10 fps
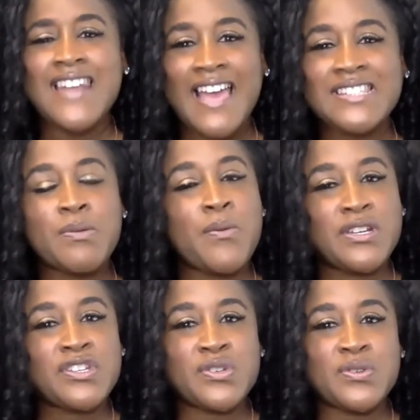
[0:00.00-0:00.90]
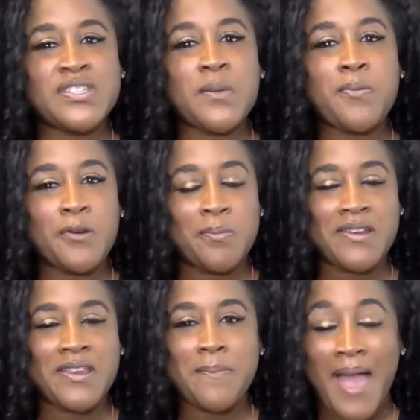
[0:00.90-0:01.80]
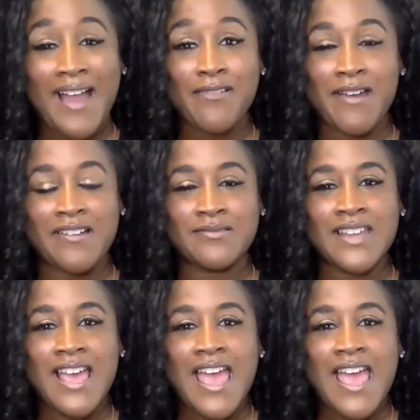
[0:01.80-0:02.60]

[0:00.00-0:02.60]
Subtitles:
Next, we want to choose an appropriate background.